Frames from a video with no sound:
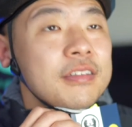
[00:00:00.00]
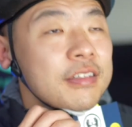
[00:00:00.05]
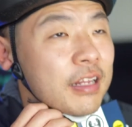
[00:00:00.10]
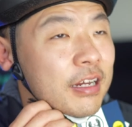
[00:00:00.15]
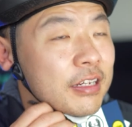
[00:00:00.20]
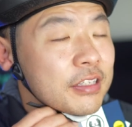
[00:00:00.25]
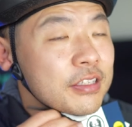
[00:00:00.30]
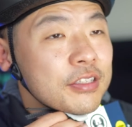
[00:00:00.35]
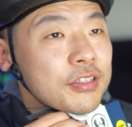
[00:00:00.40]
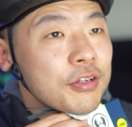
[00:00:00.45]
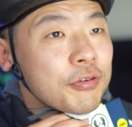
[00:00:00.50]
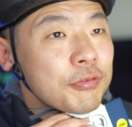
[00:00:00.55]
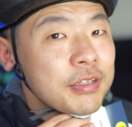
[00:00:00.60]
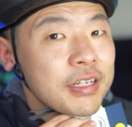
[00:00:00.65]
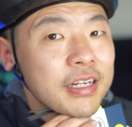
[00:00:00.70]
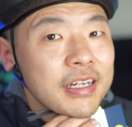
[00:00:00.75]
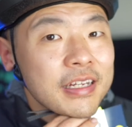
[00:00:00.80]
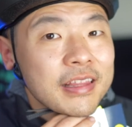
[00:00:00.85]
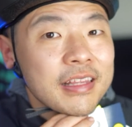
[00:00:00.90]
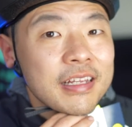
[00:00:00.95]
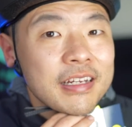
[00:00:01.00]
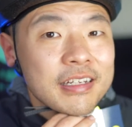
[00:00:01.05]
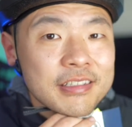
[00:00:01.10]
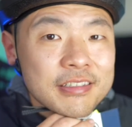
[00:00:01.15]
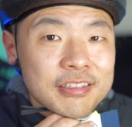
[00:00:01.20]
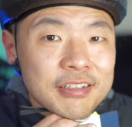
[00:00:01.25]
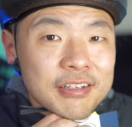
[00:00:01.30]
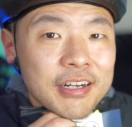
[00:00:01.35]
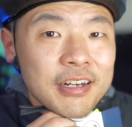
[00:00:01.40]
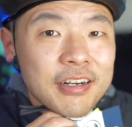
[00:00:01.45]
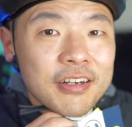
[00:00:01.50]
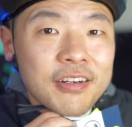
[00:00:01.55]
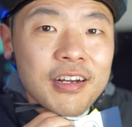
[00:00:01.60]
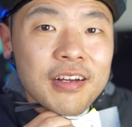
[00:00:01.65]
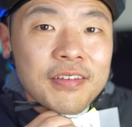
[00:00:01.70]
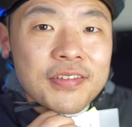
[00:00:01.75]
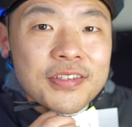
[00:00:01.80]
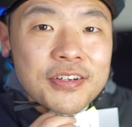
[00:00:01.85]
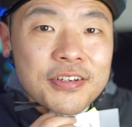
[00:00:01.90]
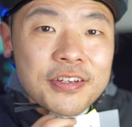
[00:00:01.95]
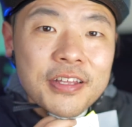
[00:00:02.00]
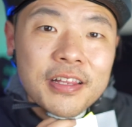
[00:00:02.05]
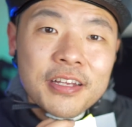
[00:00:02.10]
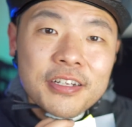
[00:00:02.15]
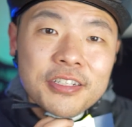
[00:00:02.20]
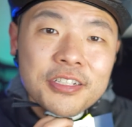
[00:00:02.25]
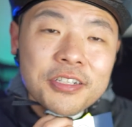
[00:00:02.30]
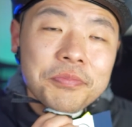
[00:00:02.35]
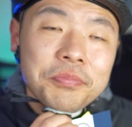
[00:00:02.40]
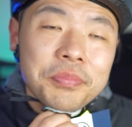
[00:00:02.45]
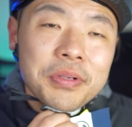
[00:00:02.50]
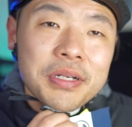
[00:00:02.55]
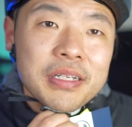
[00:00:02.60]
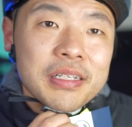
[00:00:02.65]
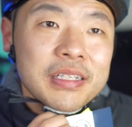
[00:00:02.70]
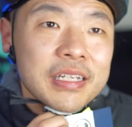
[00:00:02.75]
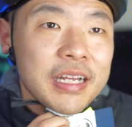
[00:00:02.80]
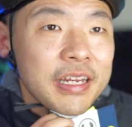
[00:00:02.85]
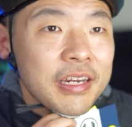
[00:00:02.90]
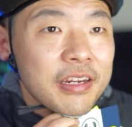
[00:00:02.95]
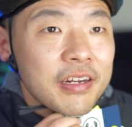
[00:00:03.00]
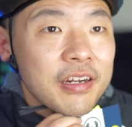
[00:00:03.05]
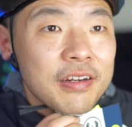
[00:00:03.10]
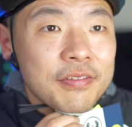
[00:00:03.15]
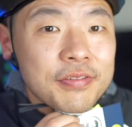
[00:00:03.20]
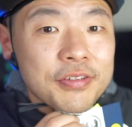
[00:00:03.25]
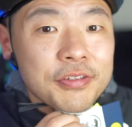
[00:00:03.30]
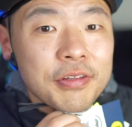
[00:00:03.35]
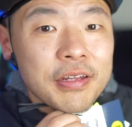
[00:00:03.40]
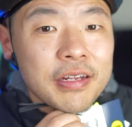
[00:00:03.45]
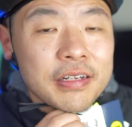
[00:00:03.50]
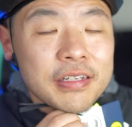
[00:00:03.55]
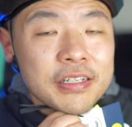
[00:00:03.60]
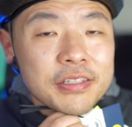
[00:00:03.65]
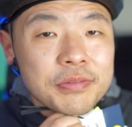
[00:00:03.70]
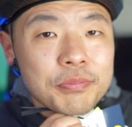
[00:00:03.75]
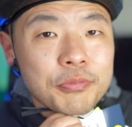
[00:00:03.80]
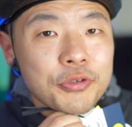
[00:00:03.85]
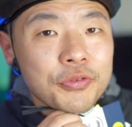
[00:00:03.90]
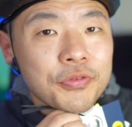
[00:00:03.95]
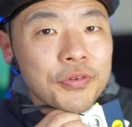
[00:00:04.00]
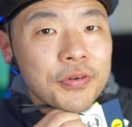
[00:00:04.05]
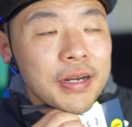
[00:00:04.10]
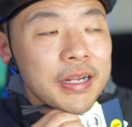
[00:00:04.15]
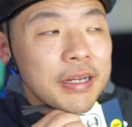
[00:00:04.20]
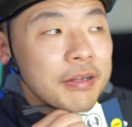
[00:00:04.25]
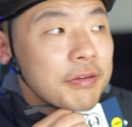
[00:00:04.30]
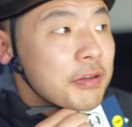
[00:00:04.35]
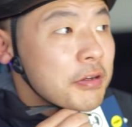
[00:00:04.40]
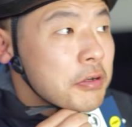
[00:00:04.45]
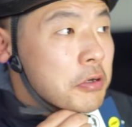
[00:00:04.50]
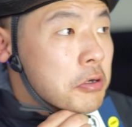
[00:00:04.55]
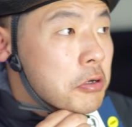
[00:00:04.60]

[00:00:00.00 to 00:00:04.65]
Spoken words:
Not so tight that you're cutting off circulation, but tight enough so that it doesn't move around.